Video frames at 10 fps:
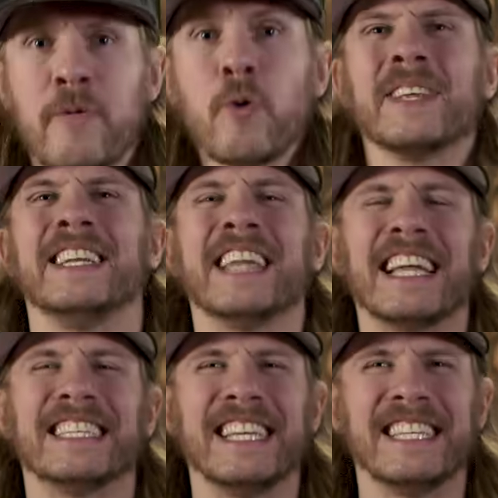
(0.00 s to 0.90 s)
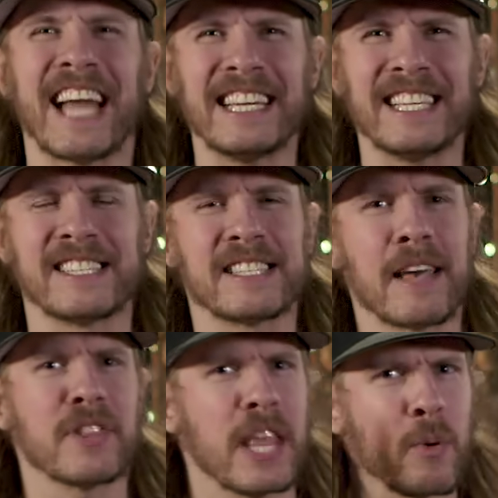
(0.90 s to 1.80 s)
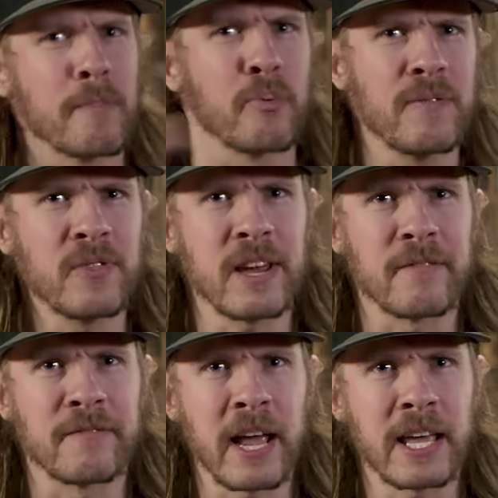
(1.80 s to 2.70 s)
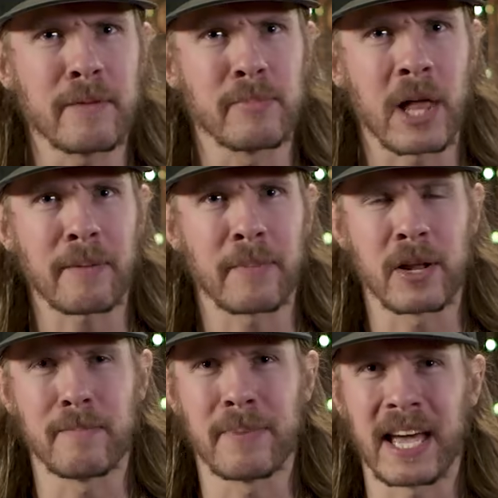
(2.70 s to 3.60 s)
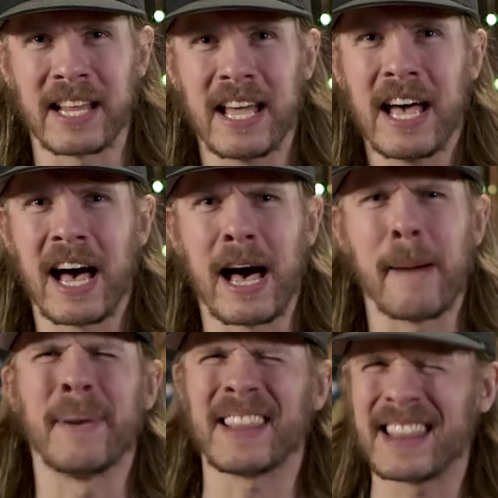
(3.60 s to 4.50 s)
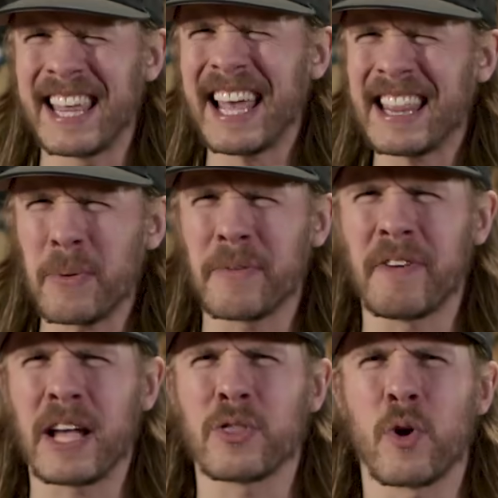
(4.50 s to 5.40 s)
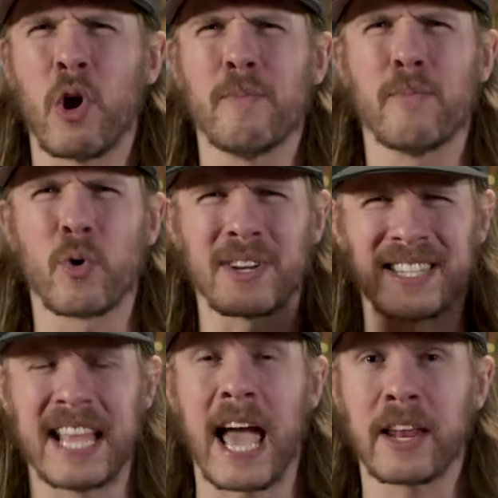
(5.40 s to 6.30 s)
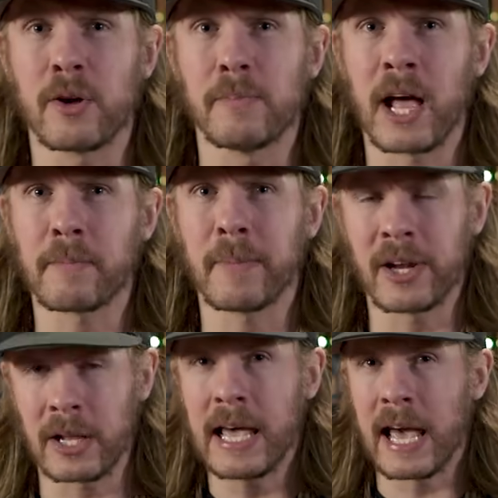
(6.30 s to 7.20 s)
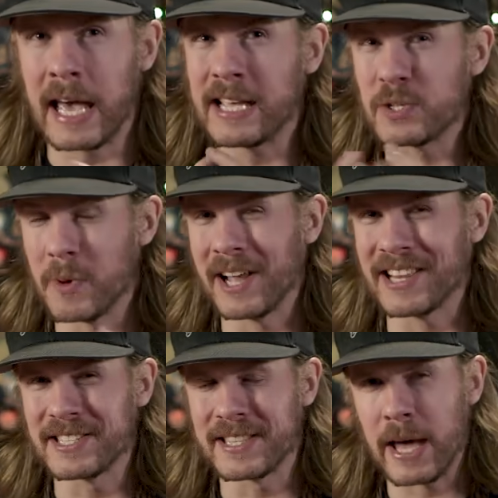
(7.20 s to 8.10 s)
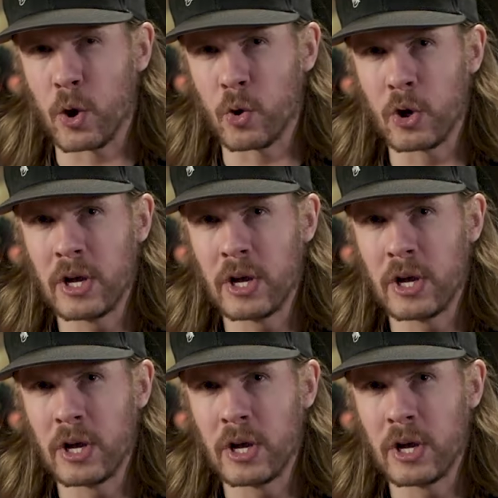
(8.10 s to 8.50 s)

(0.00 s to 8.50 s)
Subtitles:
Formed in 1997, they were briefly a Viking black metal band, but then they would find their home more in technical black metal as well as that whole